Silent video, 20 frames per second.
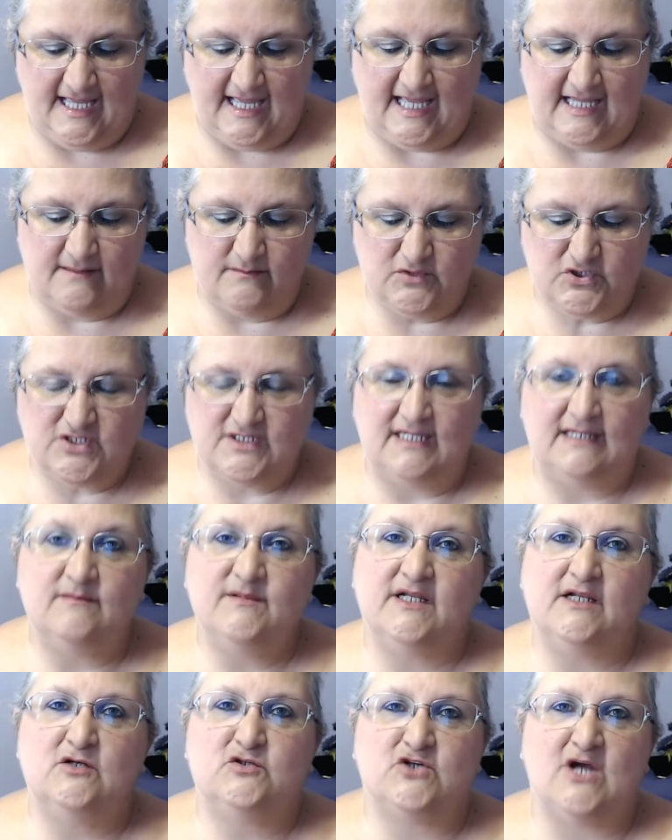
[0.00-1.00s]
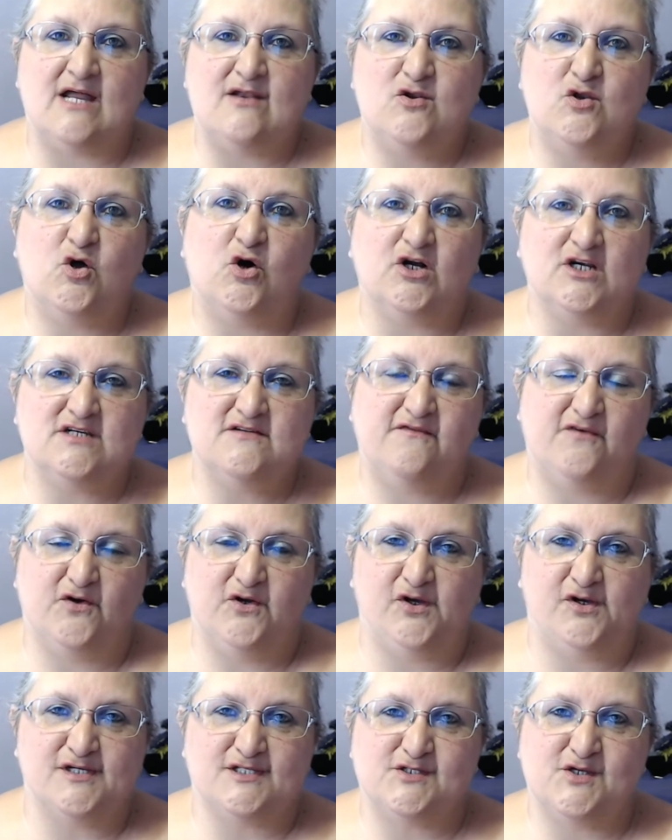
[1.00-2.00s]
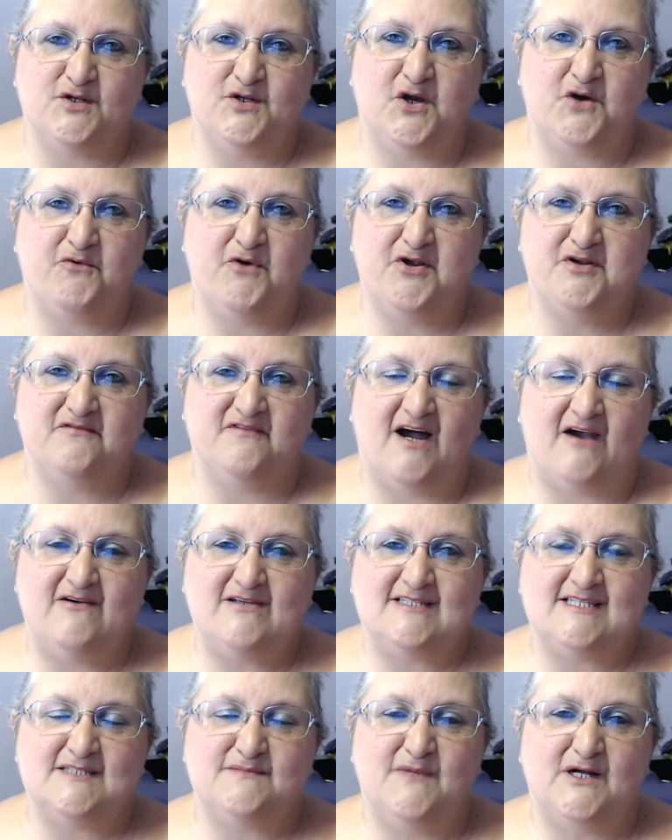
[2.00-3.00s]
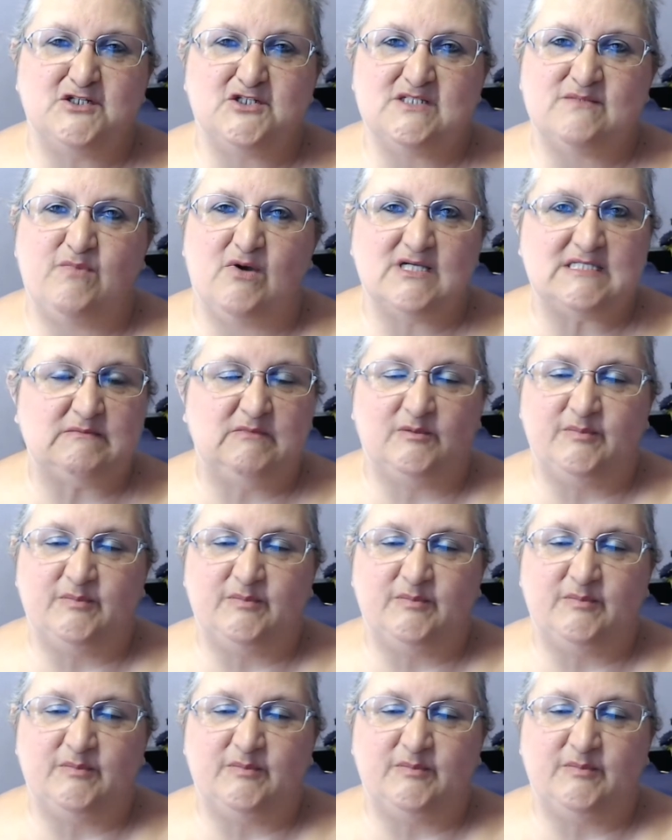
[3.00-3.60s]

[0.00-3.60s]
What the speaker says: Today I'm going to try not focus on coronavirus as much as possible,